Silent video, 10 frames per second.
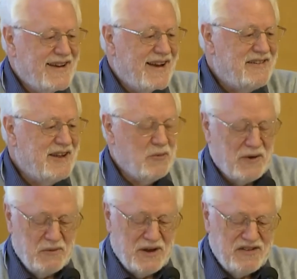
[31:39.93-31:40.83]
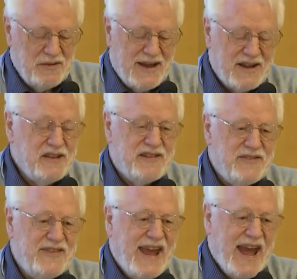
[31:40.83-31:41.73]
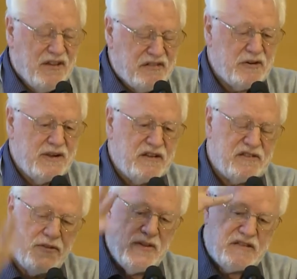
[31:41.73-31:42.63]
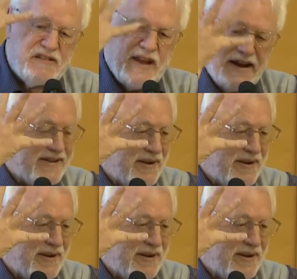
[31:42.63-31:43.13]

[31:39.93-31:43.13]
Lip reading: I said, what is it, Mac? He said, the answer is the set,